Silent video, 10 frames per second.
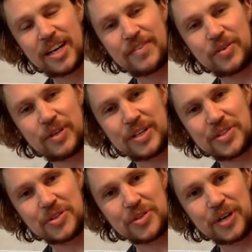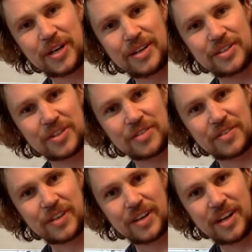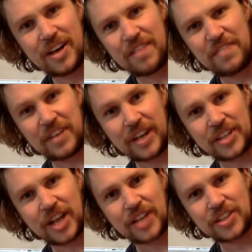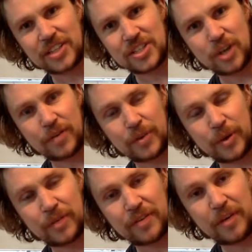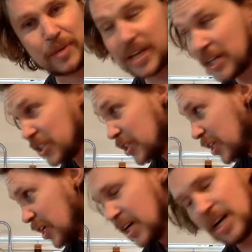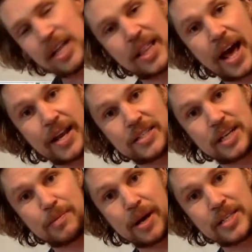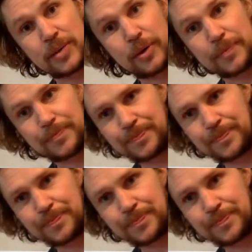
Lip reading: if you really do sort of feel like challenging yourself in the world of fermentation, that is an amazing one.